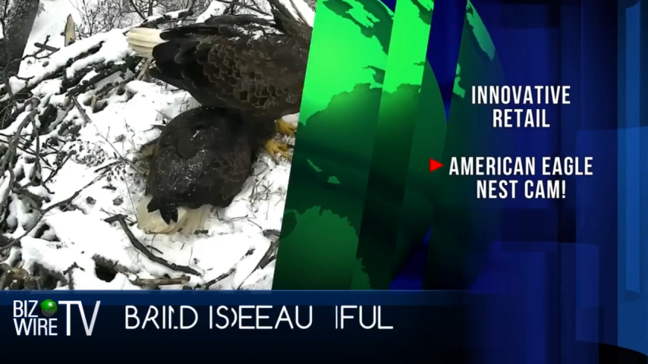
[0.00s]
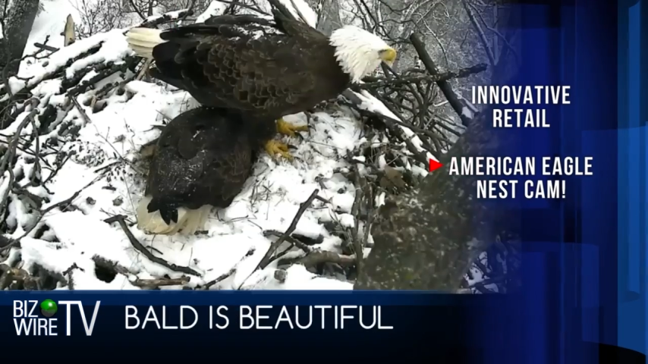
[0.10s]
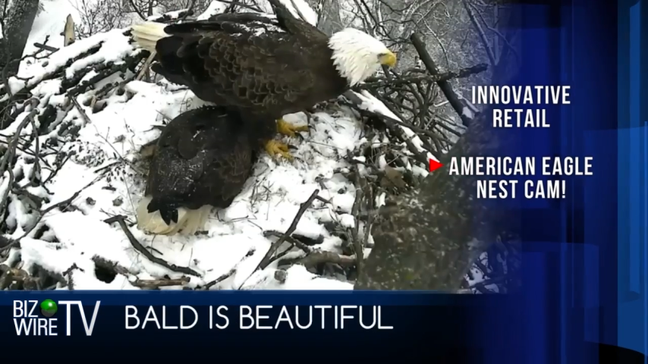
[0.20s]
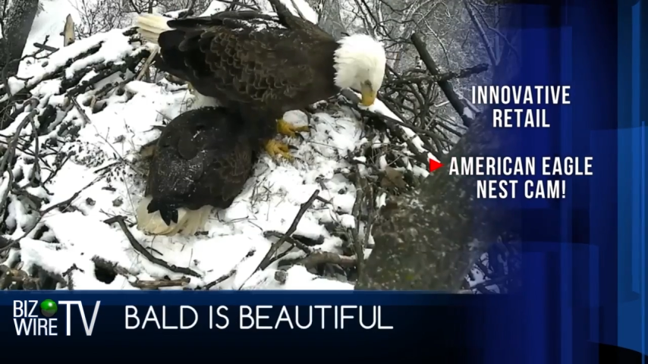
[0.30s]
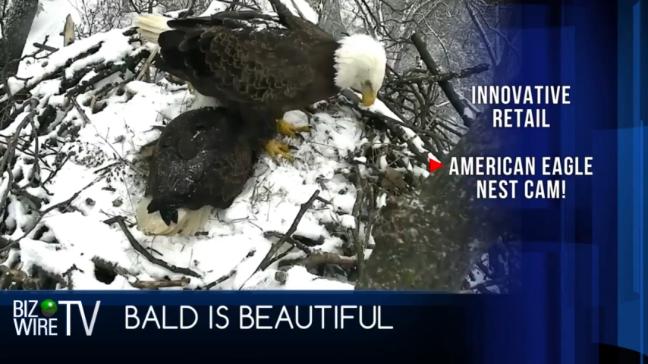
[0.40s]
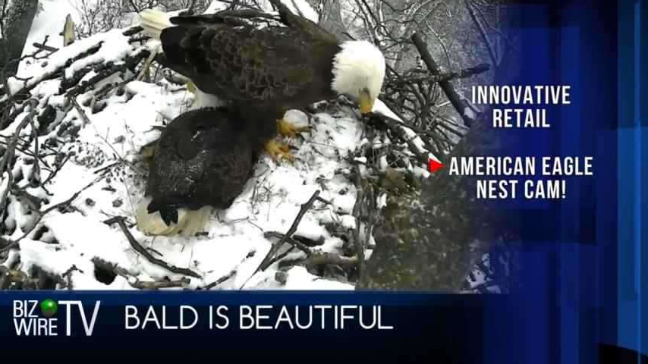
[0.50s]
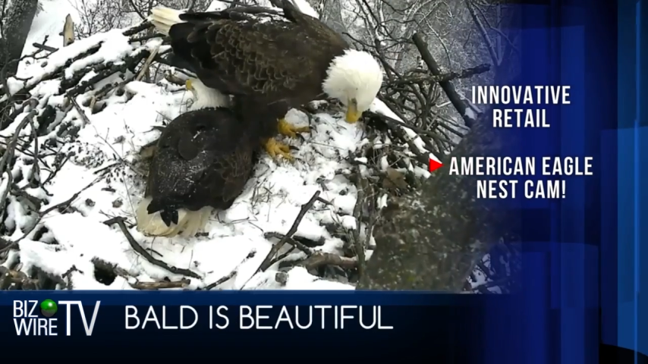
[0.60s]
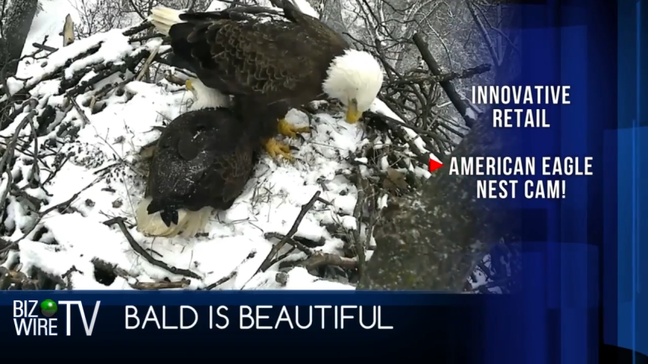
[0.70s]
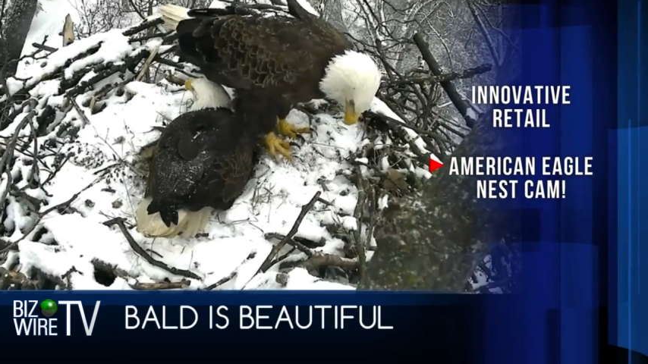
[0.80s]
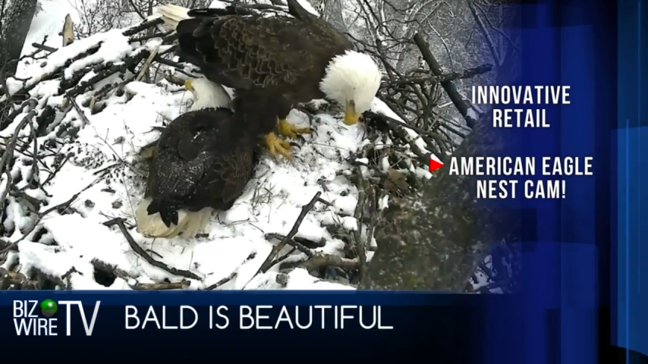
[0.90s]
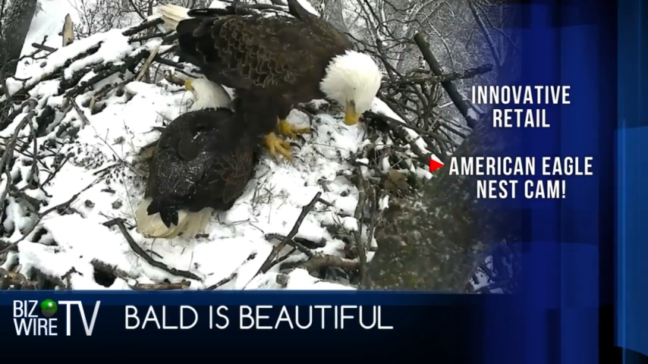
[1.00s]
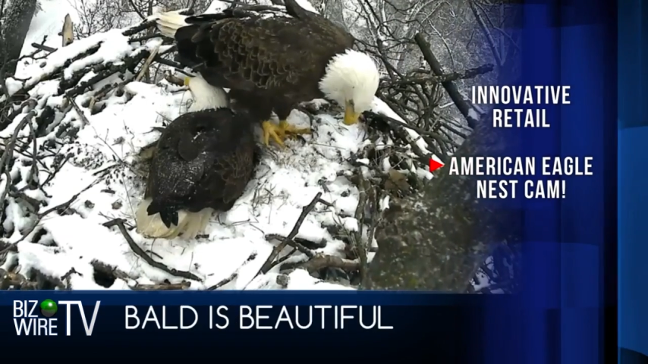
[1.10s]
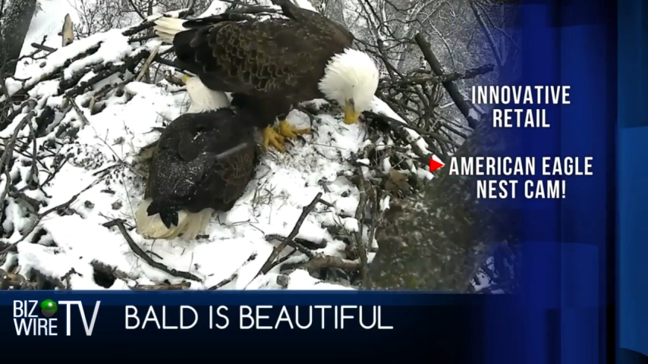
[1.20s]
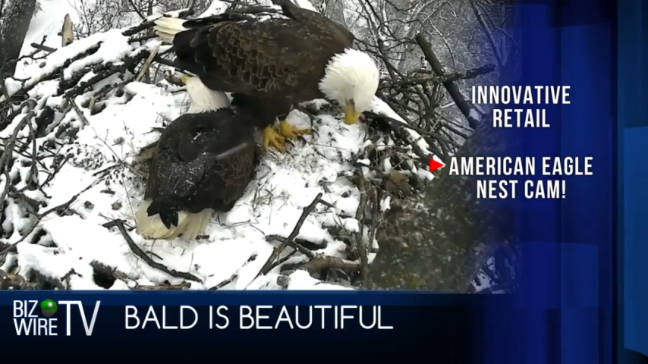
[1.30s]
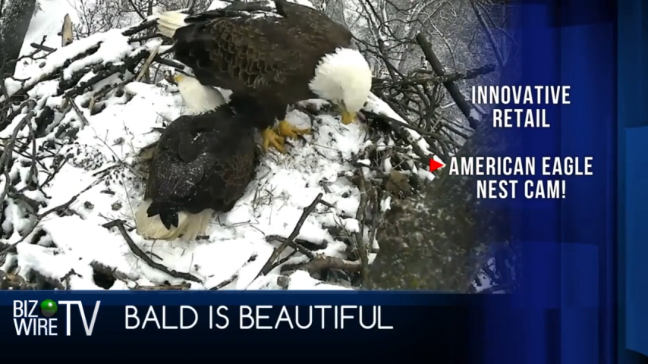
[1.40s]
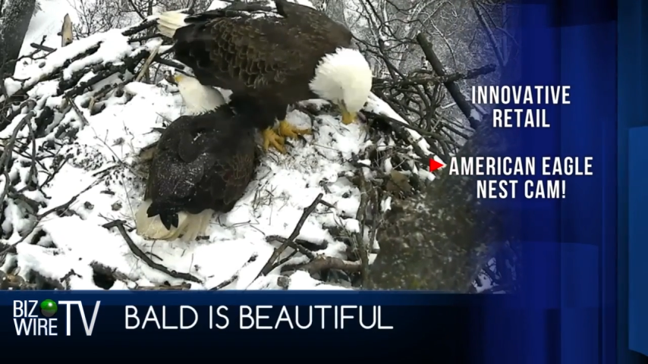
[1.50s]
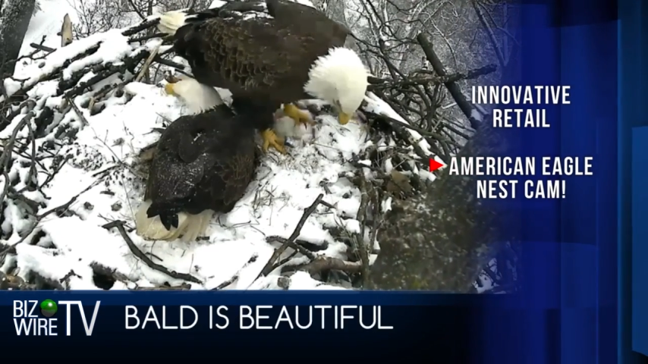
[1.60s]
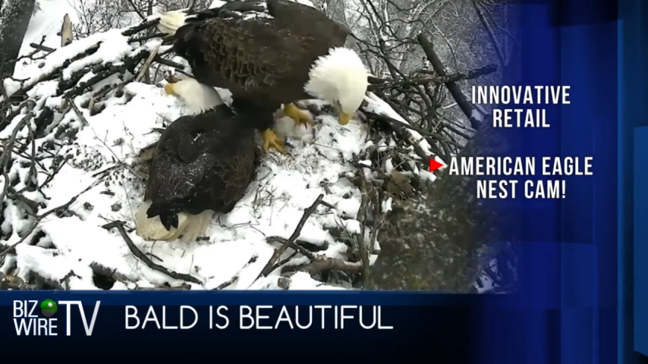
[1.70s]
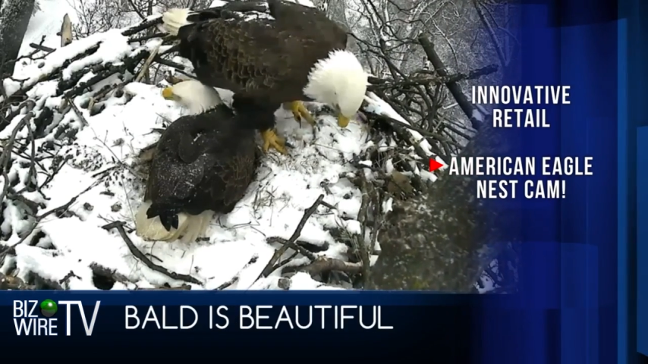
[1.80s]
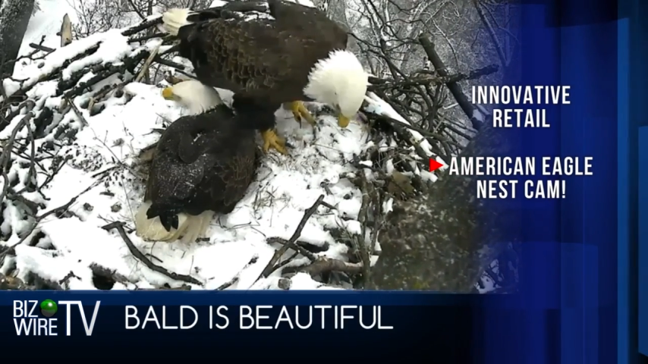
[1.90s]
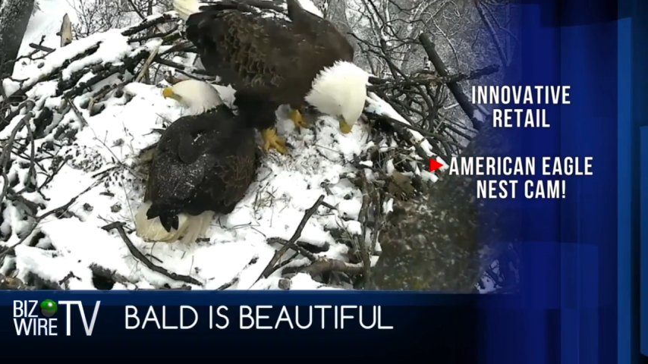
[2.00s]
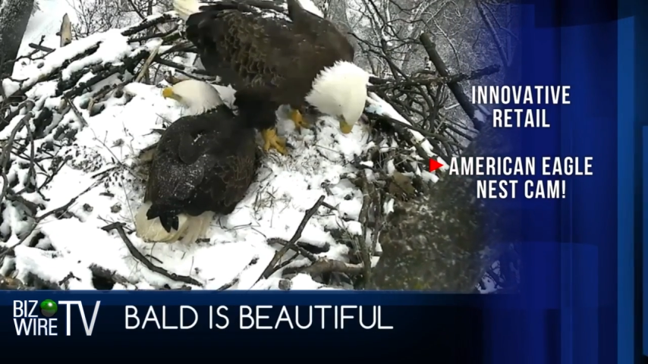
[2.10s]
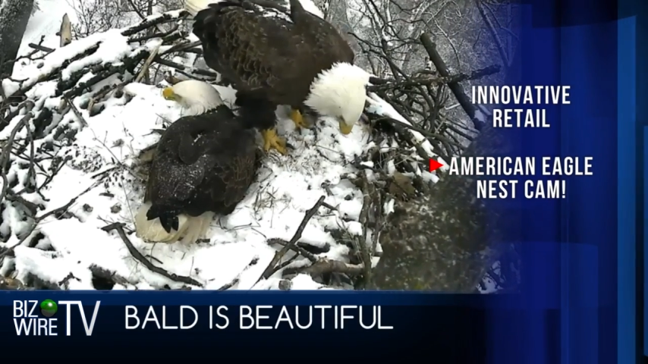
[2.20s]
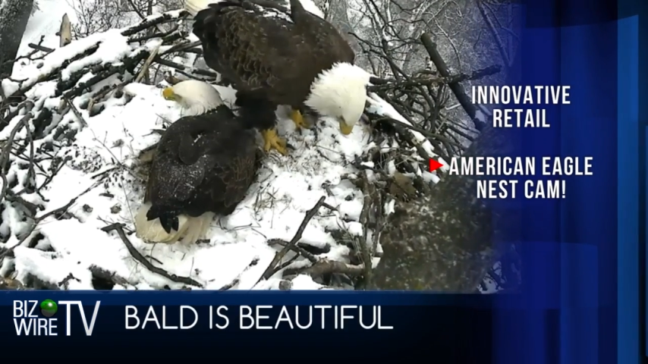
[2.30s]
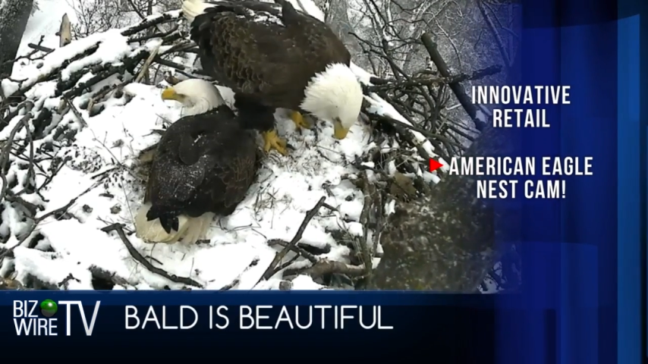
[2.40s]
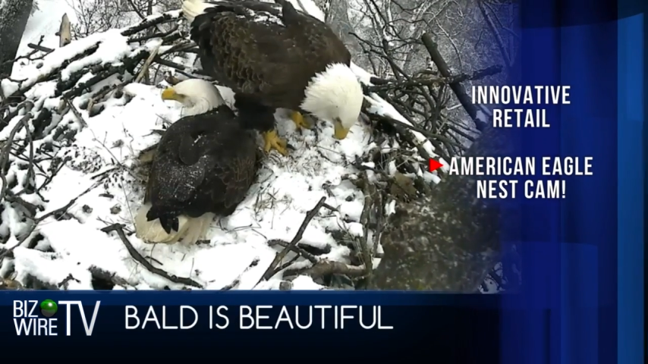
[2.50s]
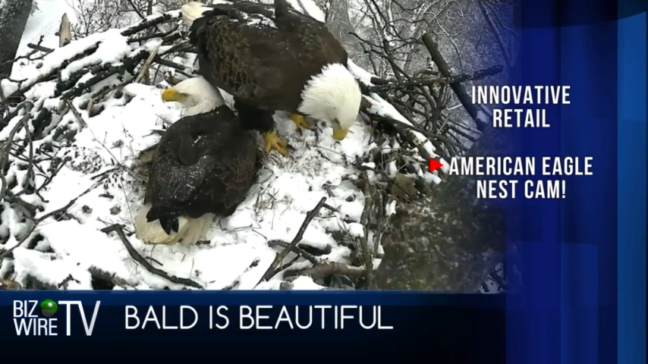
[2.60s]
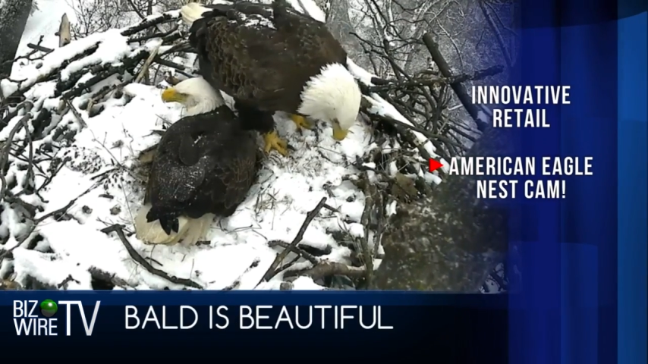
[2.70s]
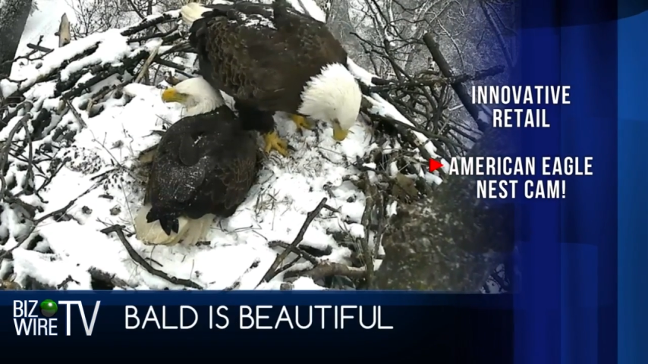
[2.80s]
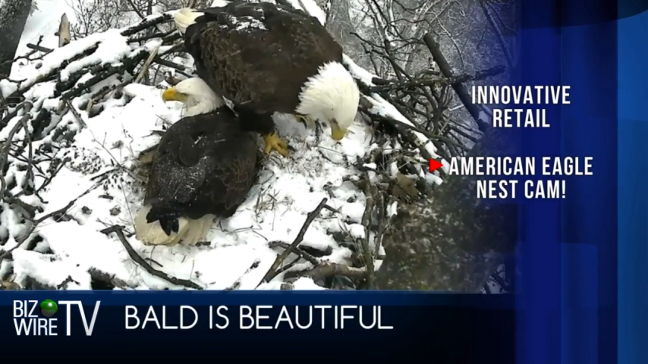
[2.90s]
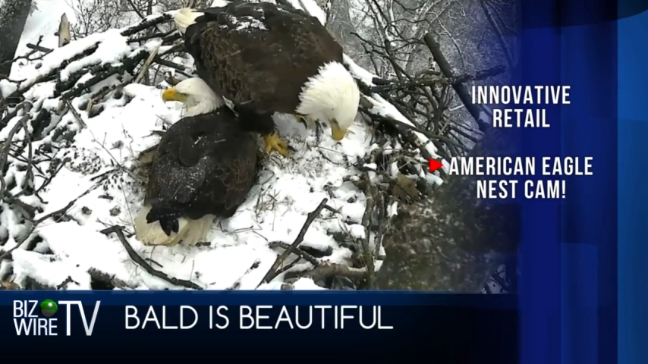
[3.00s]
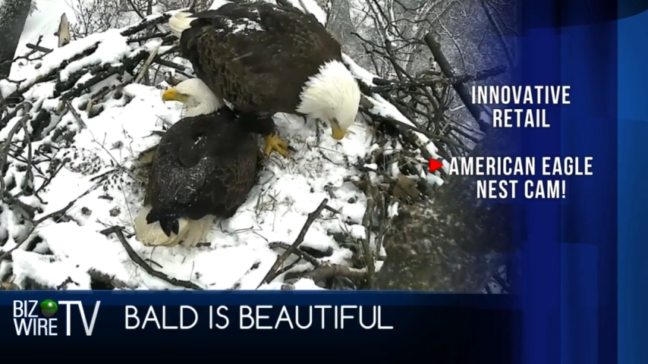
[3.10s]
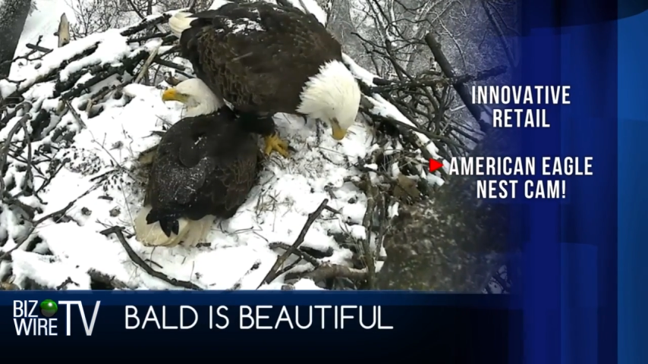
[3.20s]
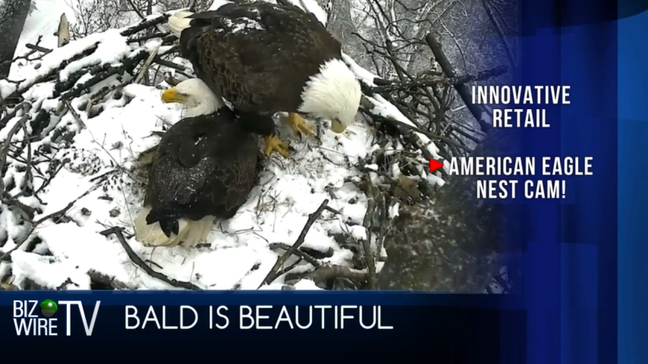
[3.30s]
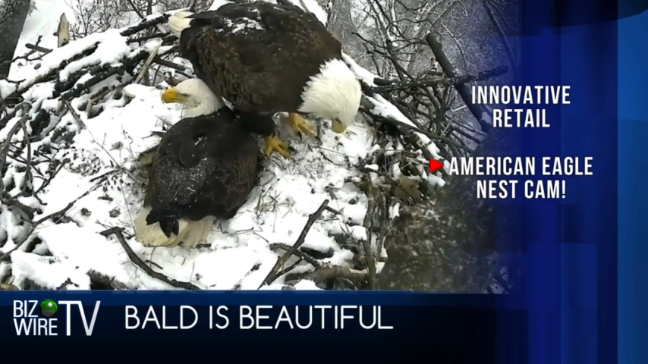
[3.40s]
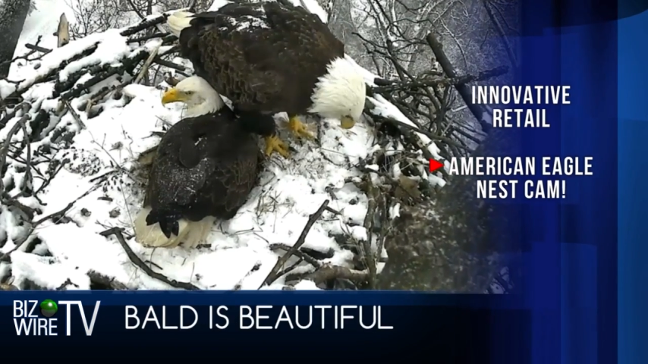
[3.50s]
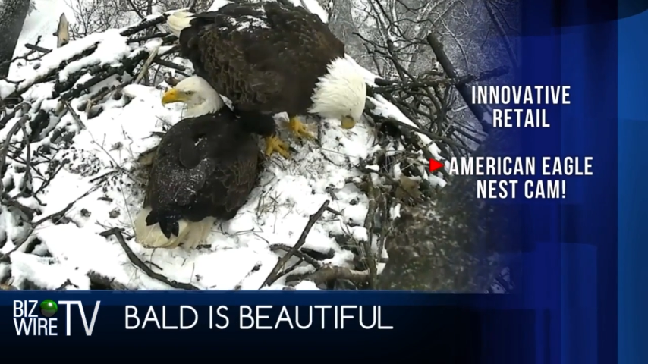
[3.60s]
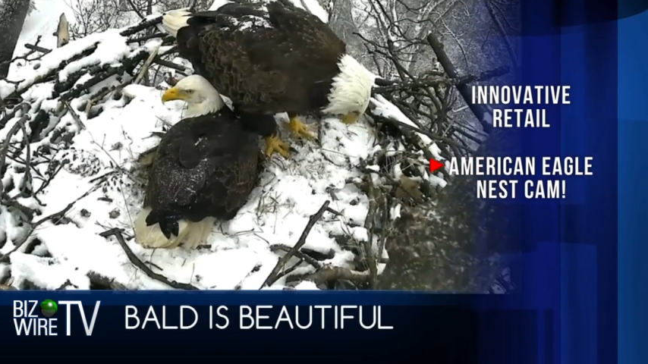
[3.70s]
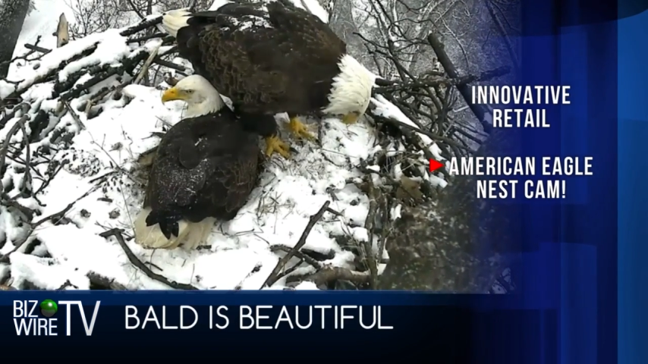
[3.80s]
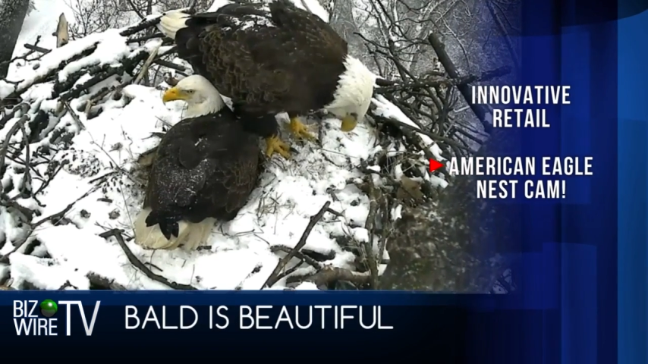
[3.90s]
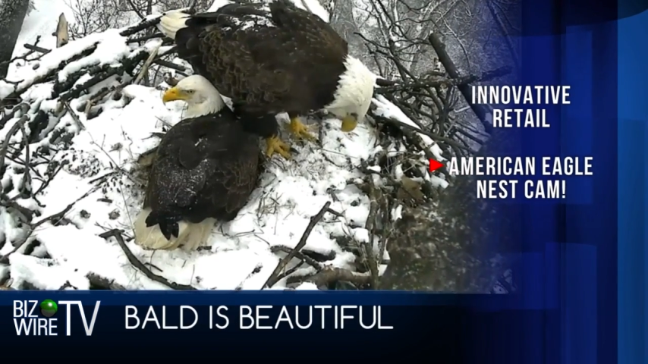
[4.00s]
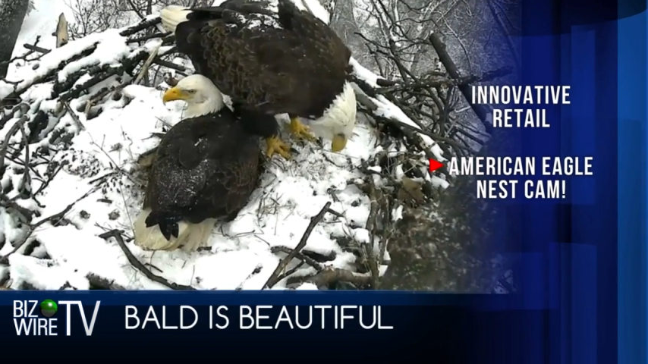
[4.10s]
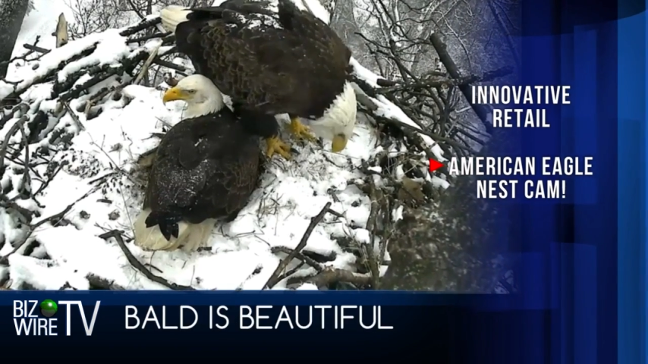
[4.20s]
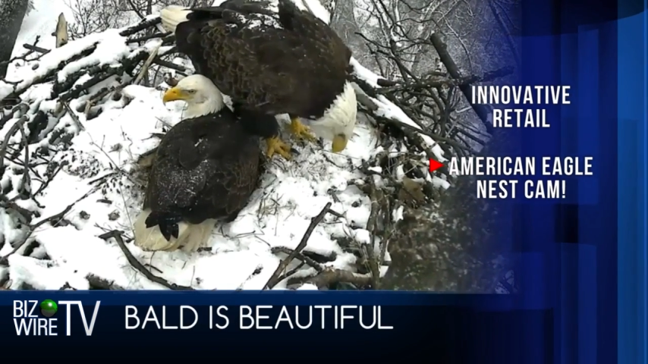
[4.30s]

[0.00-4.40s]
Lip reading: Nobody's mouth can be seen.